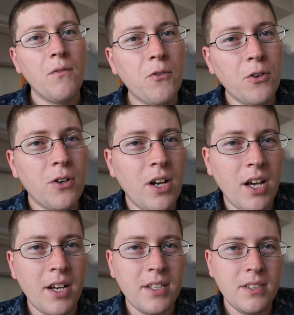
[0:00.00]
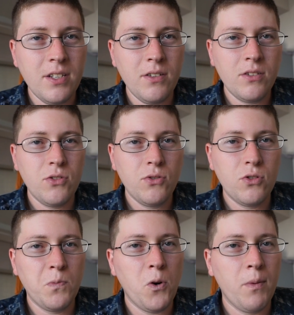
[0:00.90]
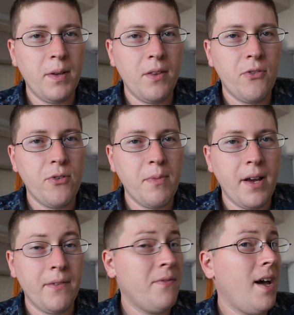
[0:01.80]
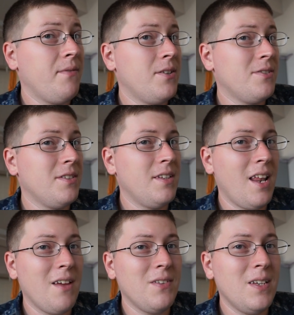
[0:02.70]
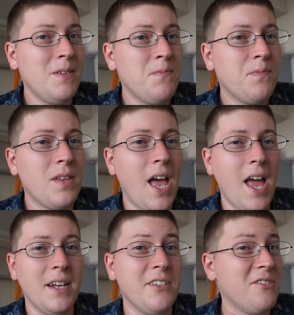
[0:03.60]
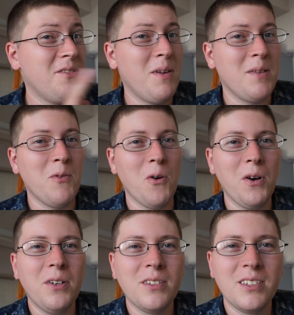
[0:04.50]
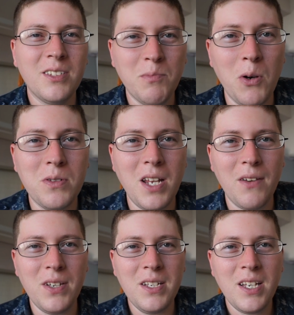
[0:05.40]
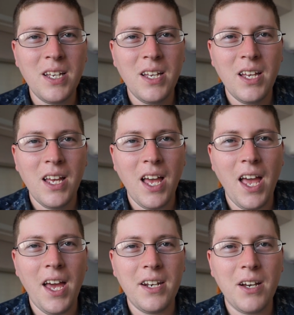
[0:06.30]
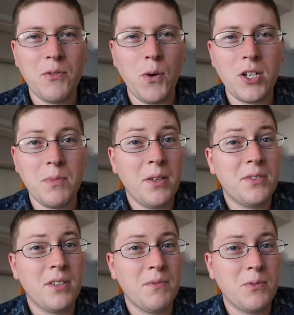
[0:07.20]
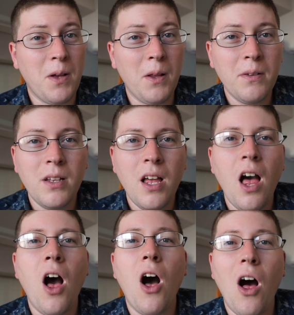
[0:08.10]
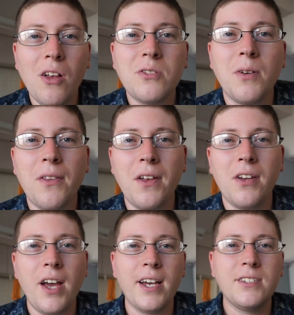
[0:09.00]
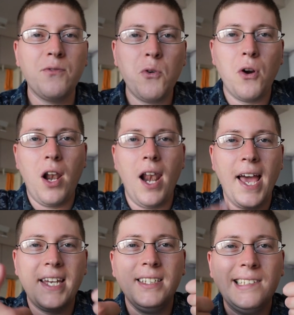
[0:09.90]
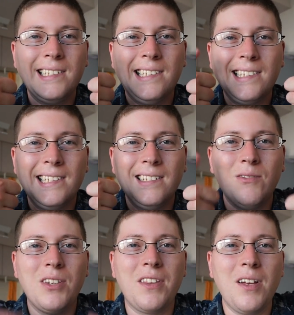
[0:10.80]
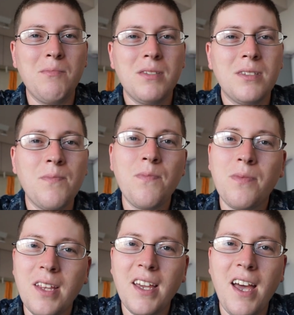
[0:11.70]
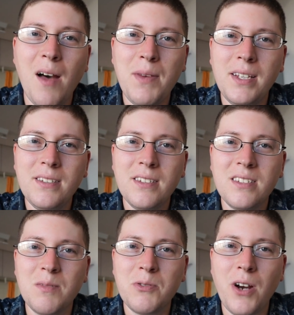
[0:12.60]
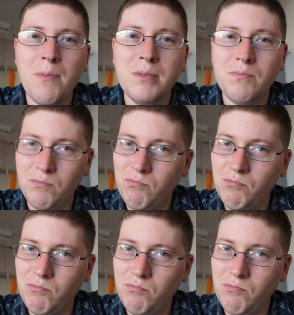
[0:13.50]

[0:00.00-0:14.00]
for continuing to support me through my 5 years in the Navy, and here's to many more post-Navy, and for watching my other stuff as well. Also want to thank you guys for liking, the thumbs, commenting, subscribing,